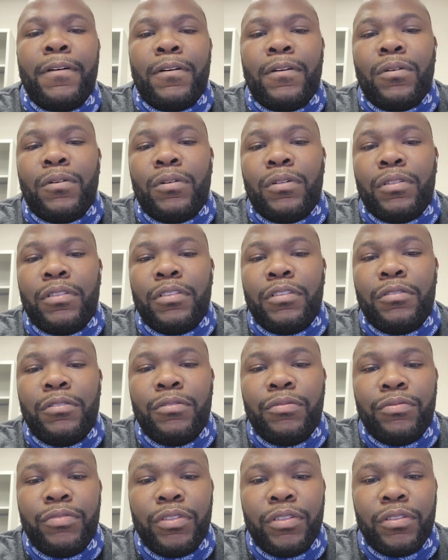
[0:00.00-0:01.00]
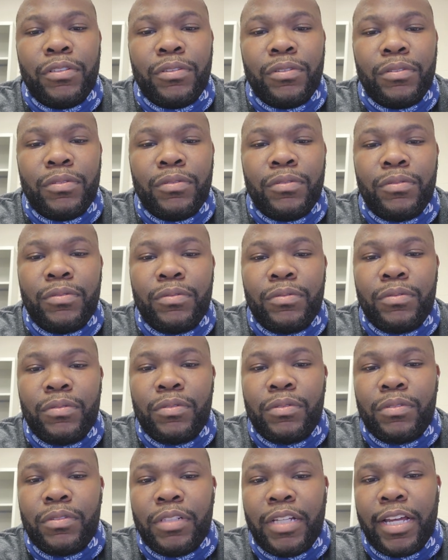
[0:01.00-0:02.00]
or do you feel
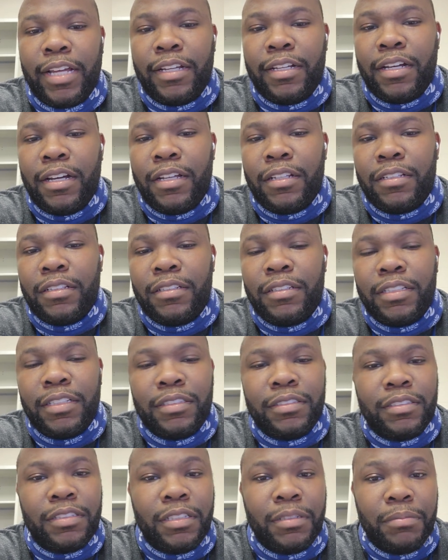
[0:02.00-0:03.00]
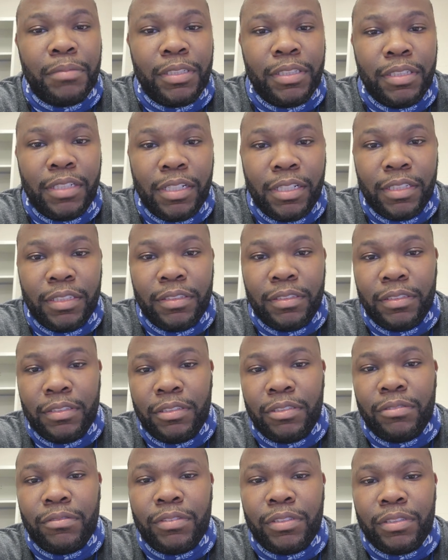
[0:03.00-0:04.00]
like other things can be done
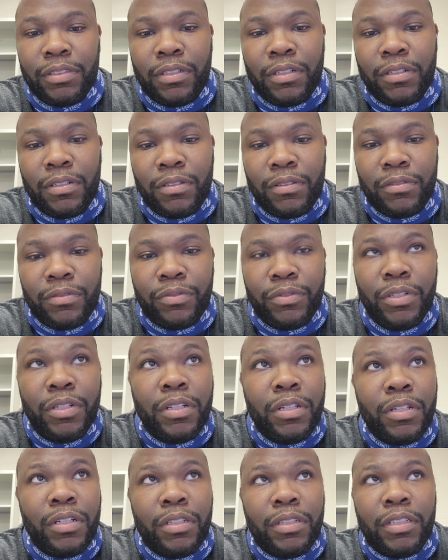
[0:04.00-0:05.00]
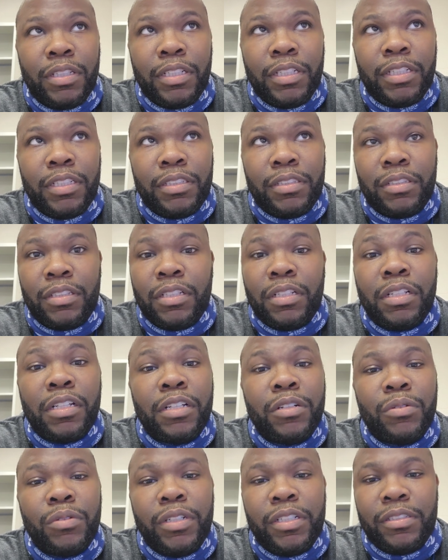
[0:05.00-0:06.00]
to resolve the
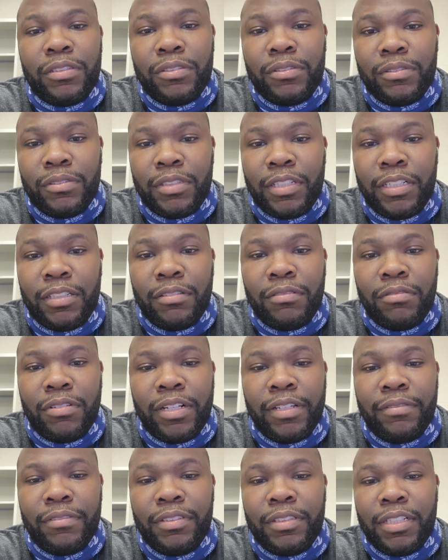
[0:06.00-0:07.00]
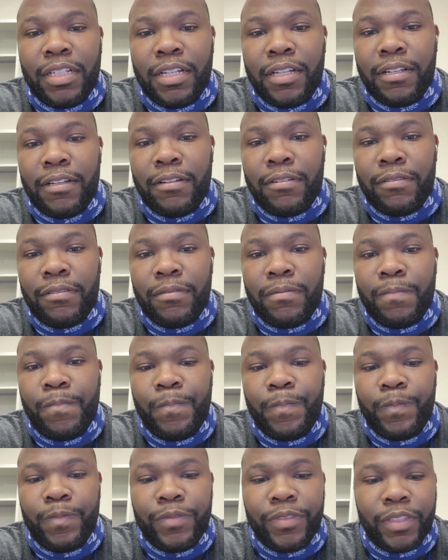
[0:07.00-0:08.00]
little issues that the Ravens have?
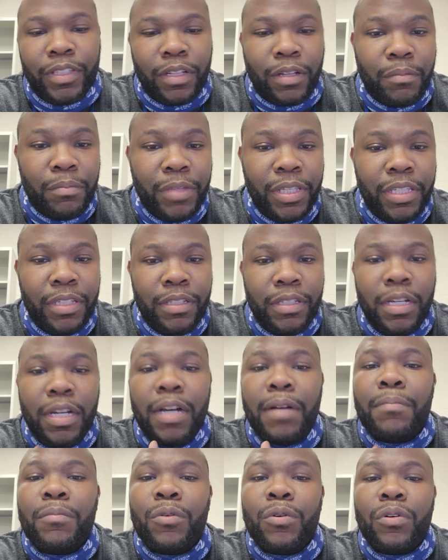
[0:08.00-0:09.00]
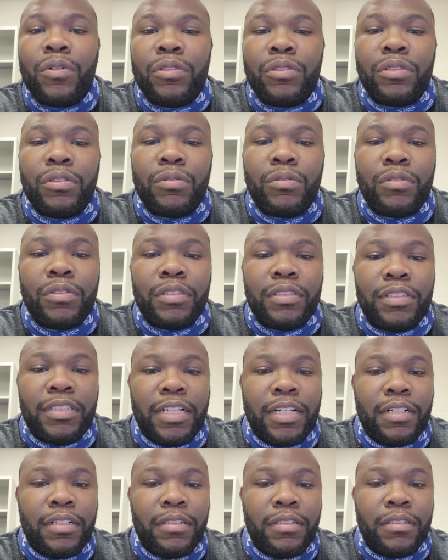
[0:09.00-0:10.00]
Me, I'm more so on the
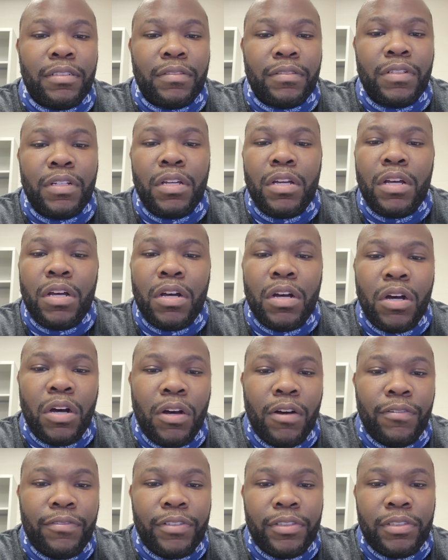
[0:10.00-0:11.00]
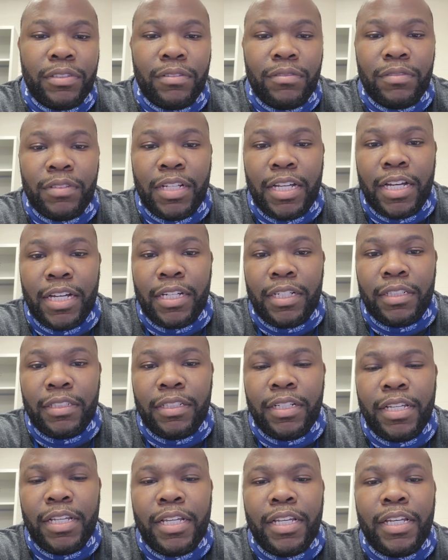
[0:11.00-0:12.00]
side of offensive line.
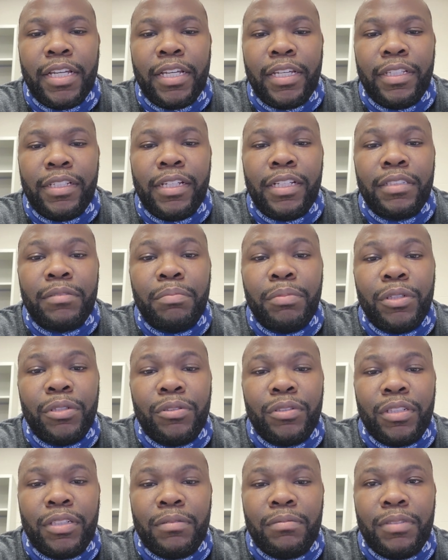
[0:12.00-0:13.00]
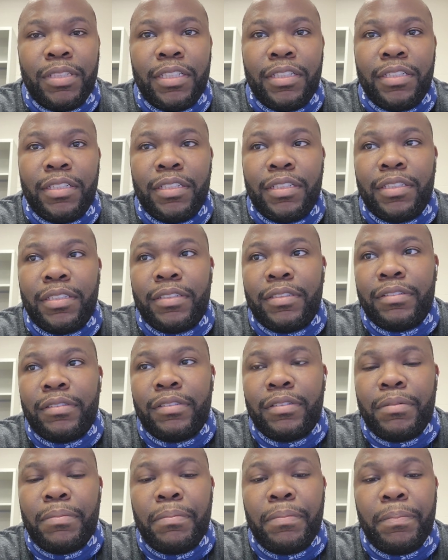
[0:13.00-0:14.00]
Hey, let's build up that
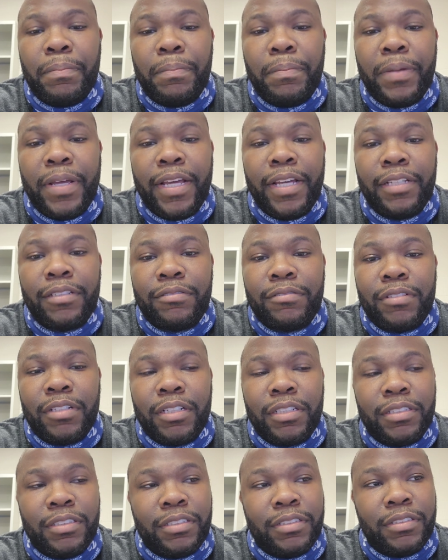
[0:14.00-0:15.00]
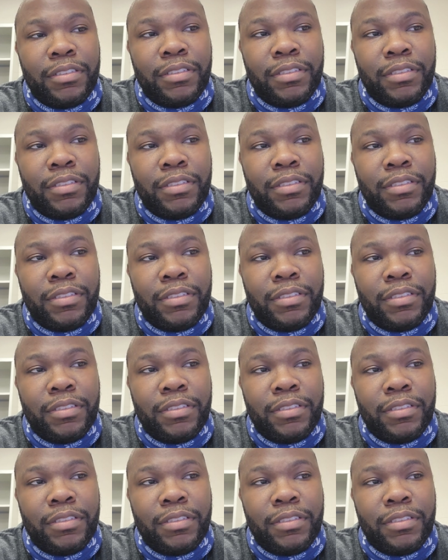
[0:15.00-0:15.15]
pass rush,